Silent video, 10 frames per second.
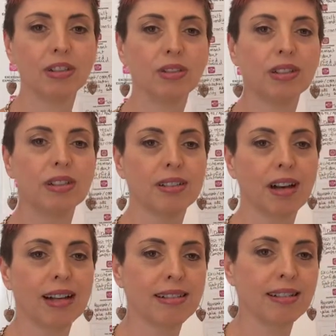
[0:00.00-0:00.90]
into a
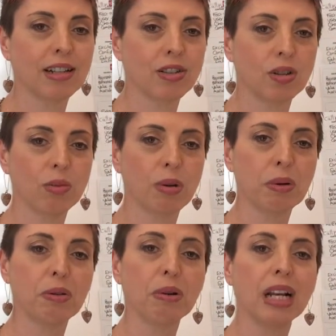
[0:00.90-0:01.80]
design session where
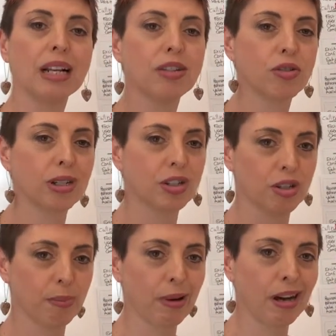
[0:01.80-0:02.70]
we really
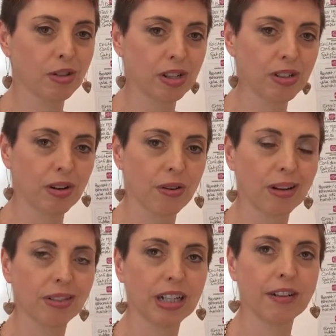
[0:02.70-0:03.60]
stretch the boundaries
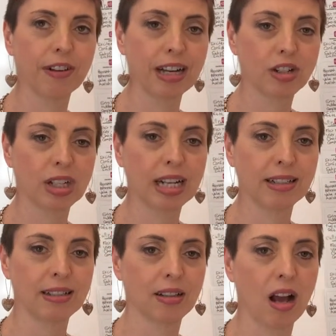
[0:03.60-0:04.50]
around innovation
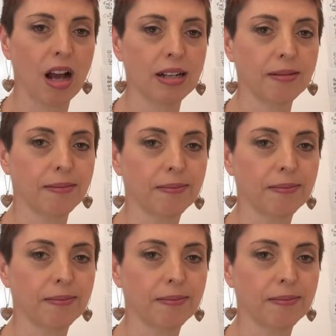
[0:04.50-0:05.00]
and design.